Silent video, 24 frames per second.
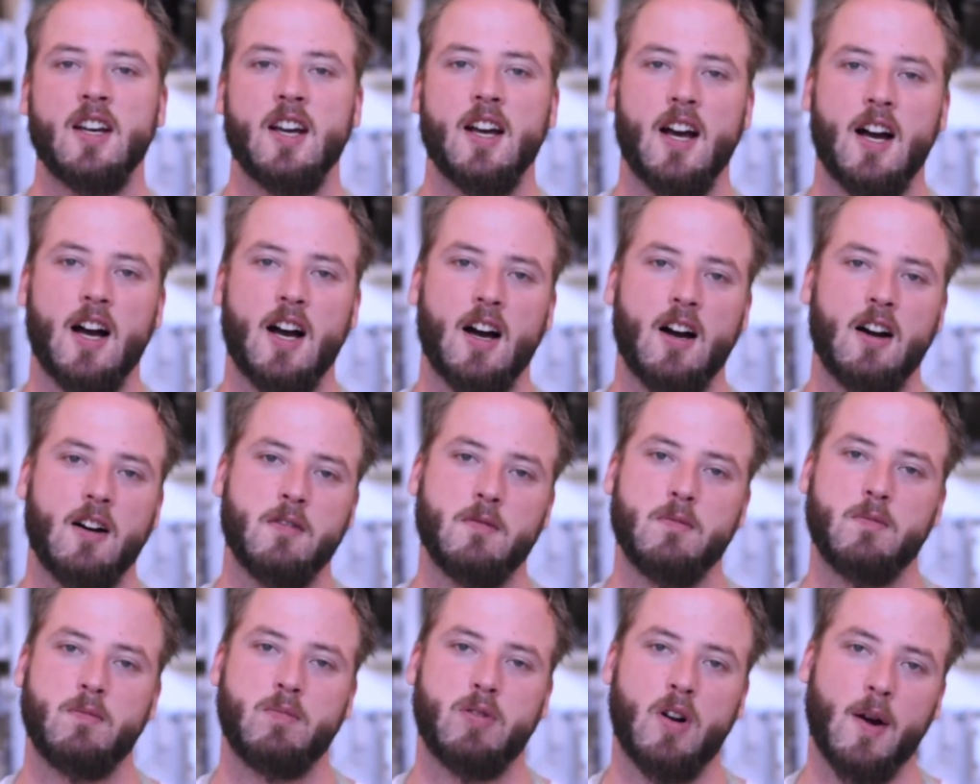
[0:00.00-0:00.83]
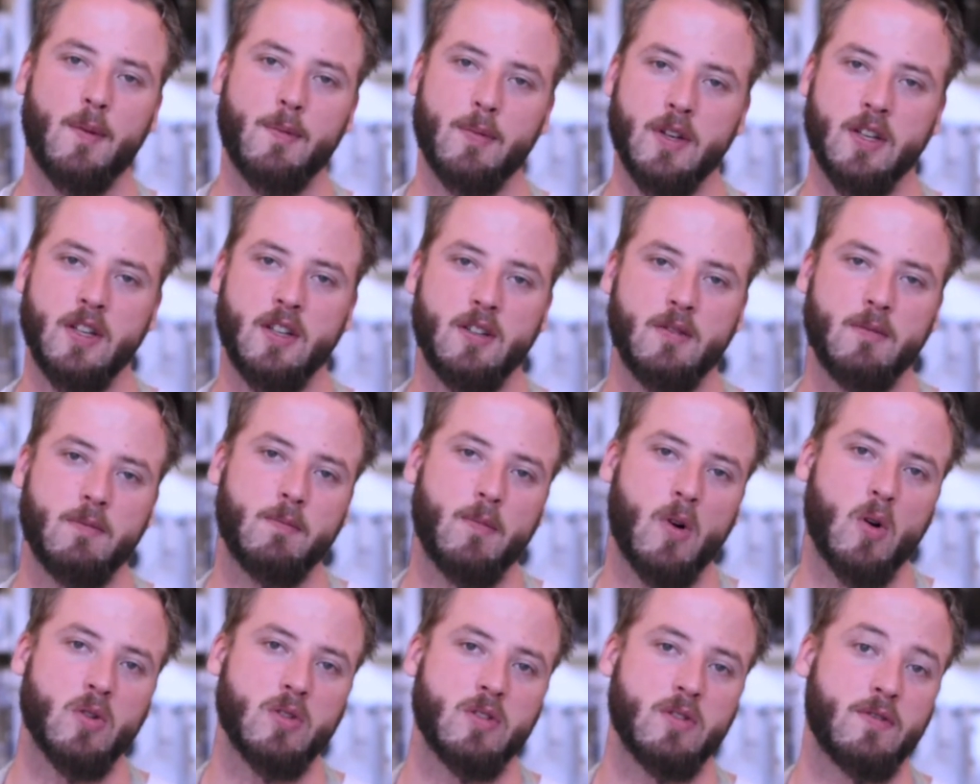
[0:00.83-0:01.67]
probably
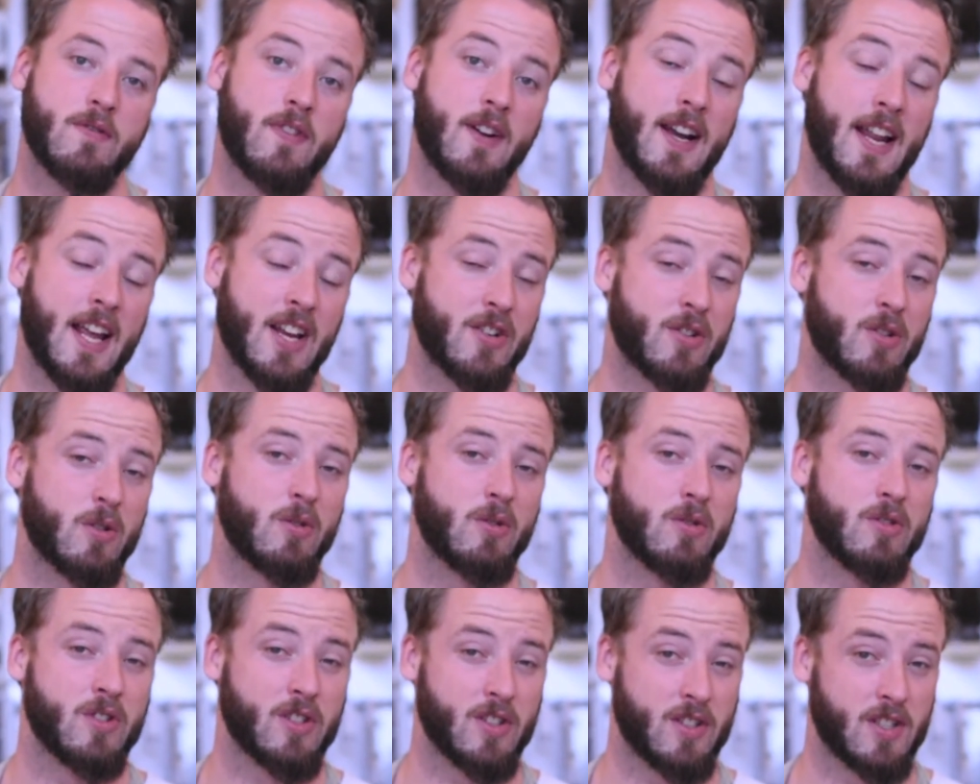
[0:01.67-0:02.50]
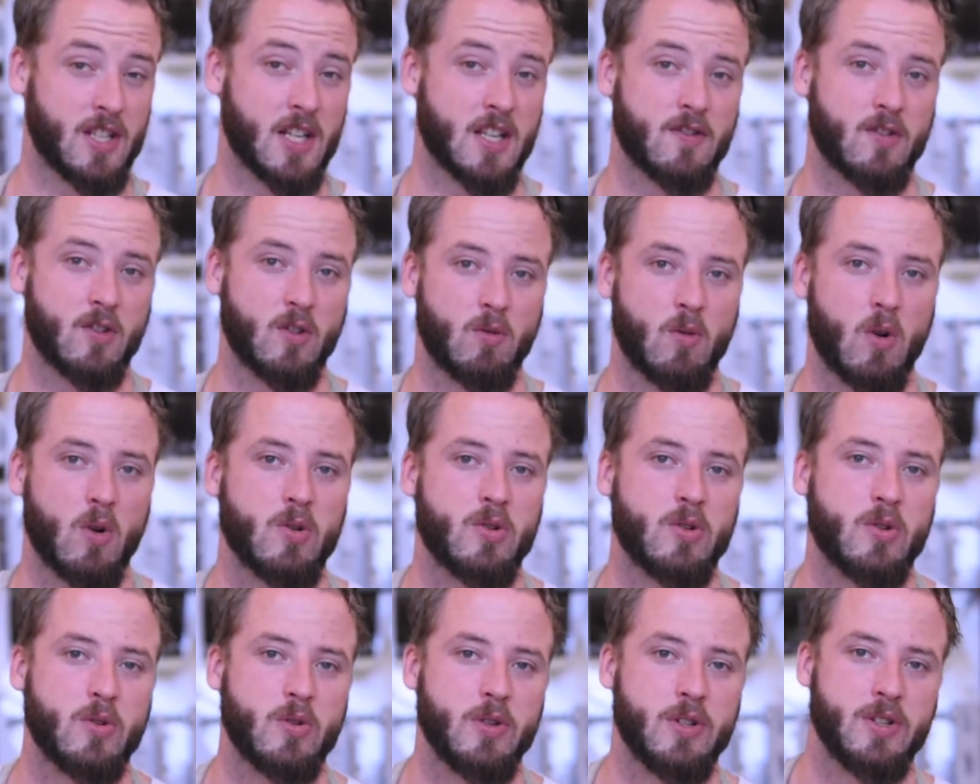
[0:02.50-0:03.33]
most financial successful
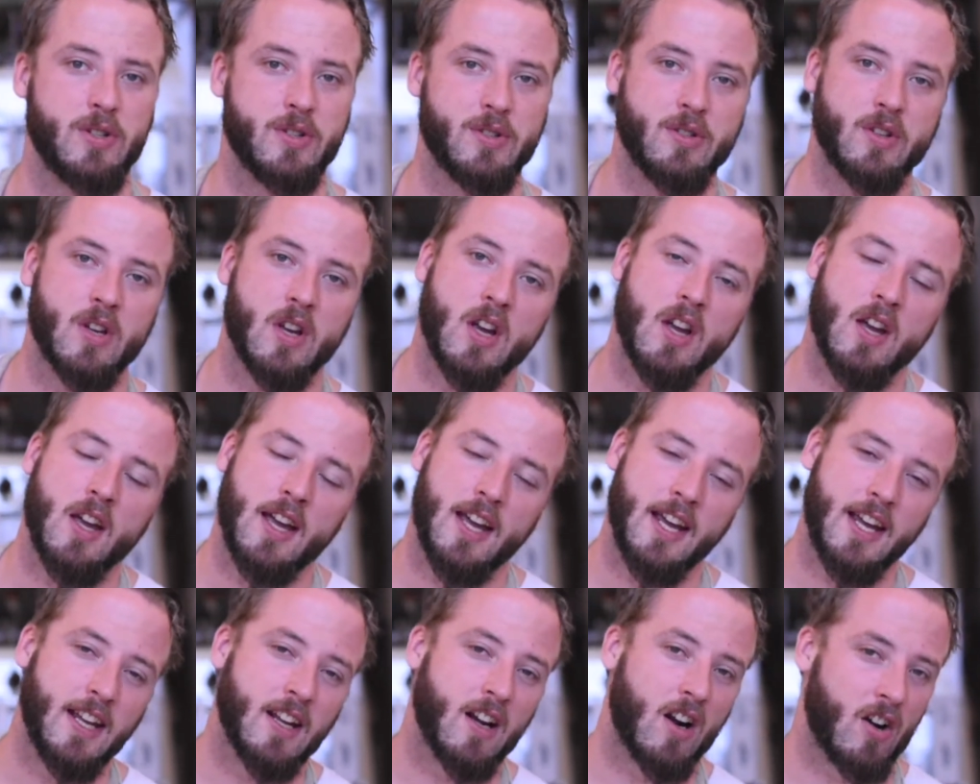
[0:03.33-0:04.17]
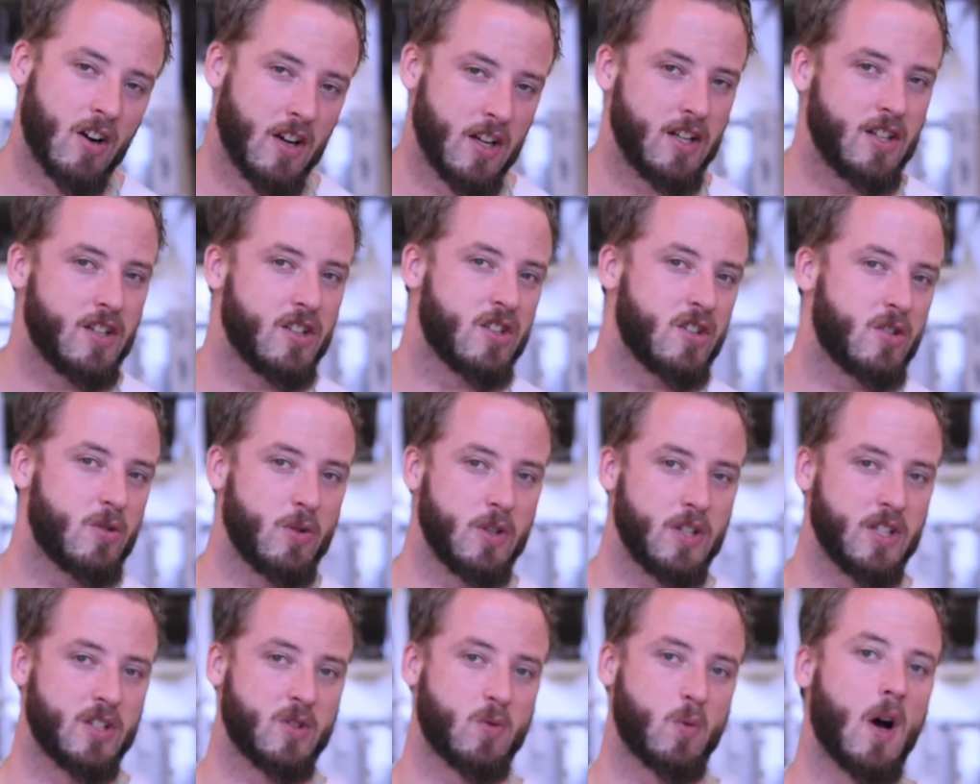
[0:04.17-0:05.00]
roasteries in our
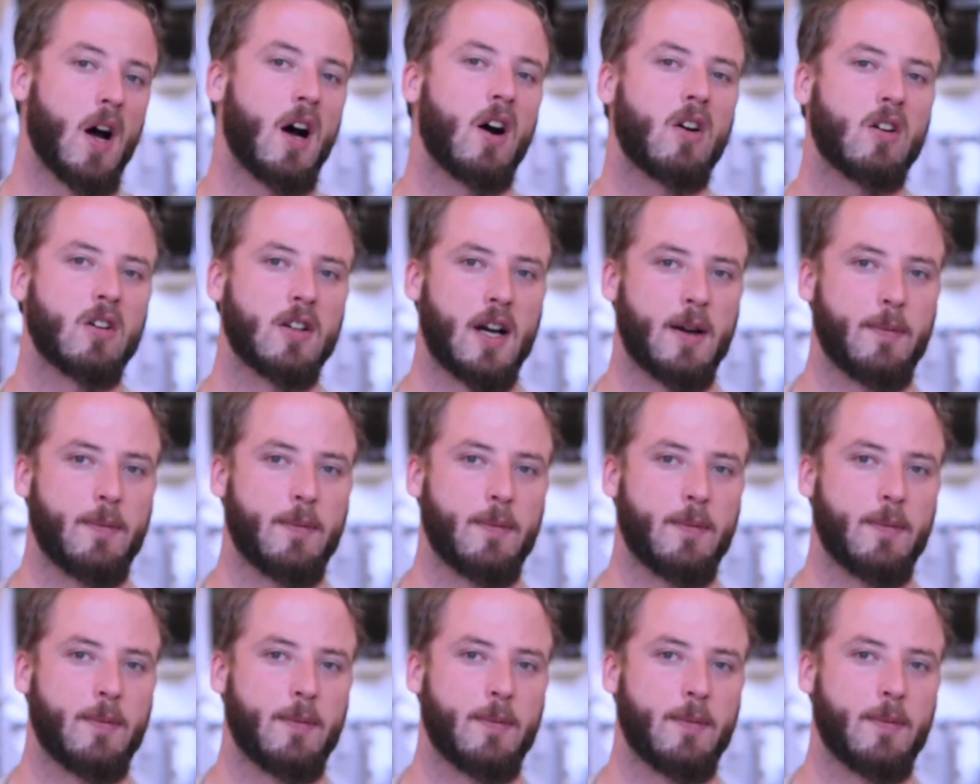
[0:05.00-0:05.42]
industry as well.